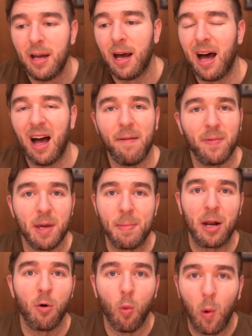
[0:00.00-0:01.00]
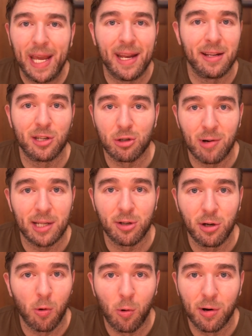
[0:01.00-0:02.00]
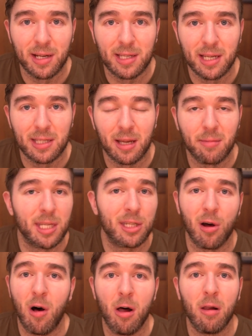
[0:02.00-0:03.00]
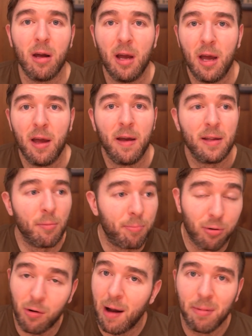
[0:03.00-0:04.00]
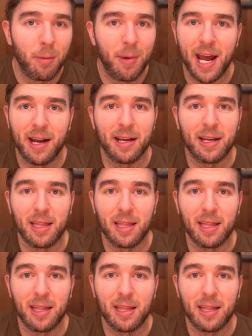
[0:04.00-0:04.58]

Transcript: um, the amount of weight and stress on your organ systems, it's all problematic.